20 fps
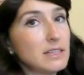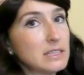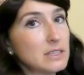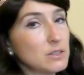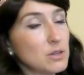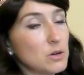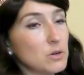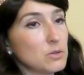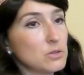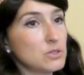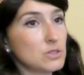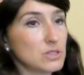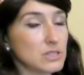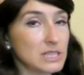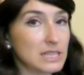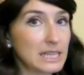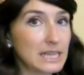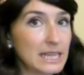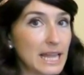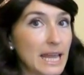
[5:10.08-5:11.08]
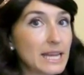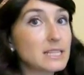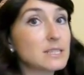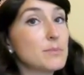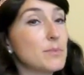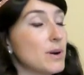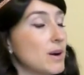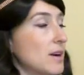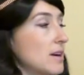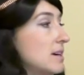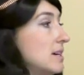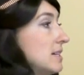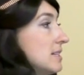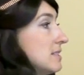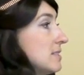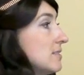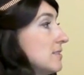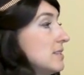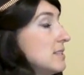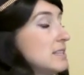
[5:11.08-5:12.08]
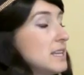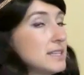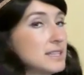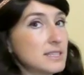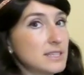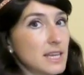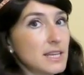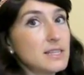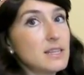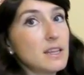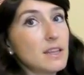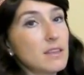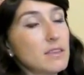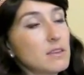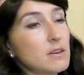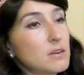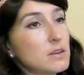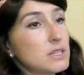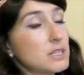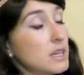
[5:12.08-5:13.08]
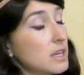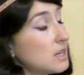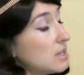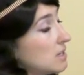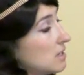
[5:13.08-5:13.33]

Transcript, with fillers: that goes to the next bar so this ascending third